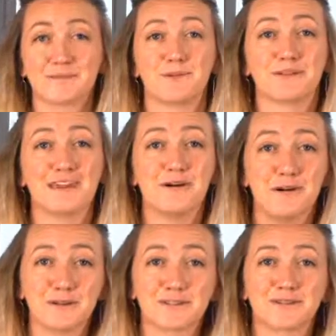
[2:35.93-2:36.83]
but they
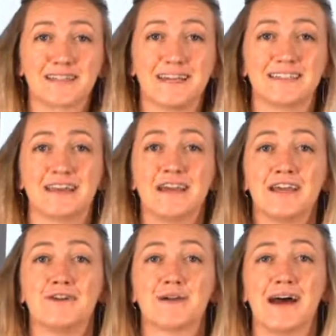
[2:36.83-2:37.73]
also said
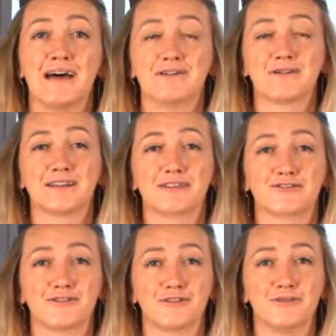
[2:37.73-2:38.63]
you can't look at it
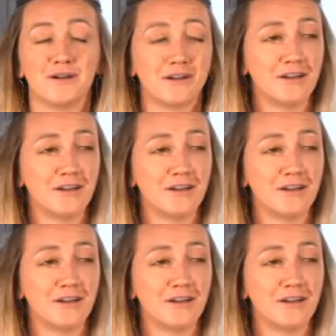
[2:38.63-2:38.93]
through